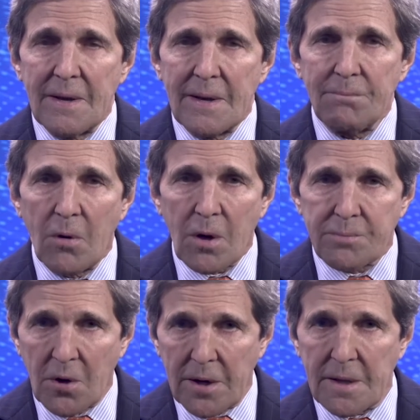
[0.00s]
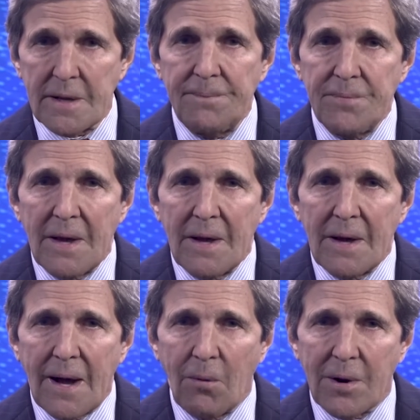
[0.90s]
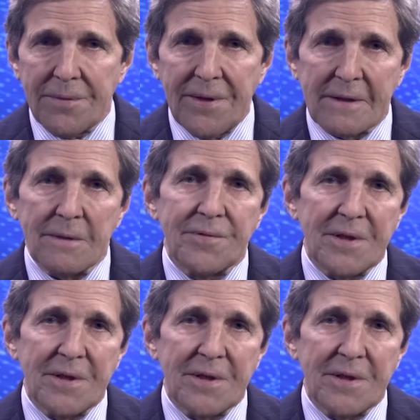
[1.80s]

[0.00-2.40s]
And more broadly, I want to thank them